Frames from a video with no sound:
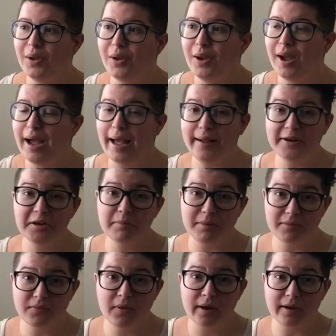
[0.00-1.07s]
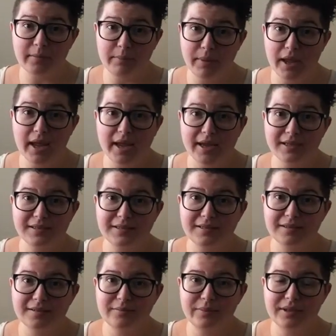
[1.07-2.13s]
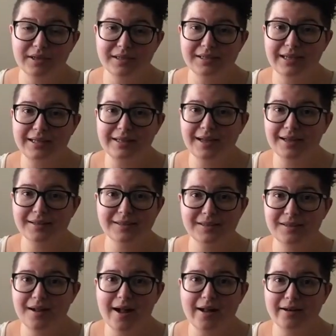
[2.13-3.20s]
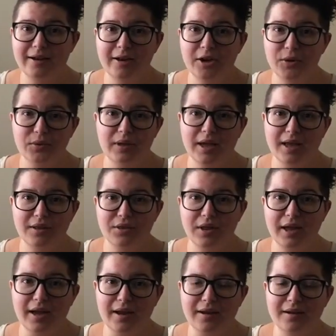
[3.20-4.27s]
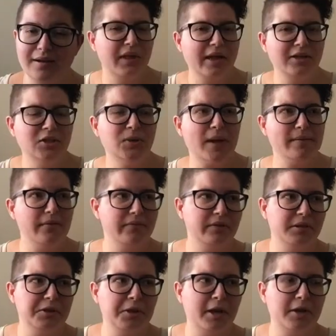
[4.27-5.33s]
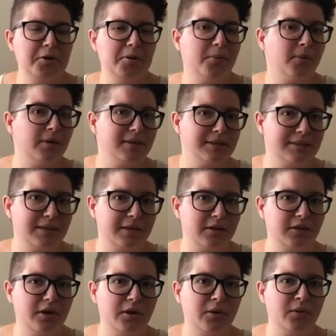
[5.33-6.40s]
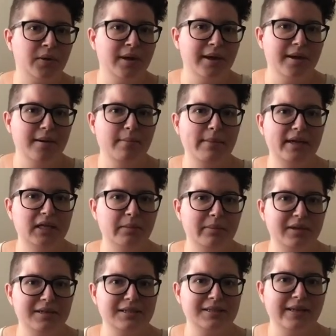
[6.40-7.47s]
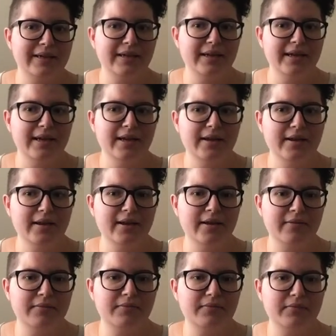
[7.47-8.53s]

I'm gonna be fucking pissed because like that's not an okay thing. I do have a feeling that I know where it's gonna go, mainly because like if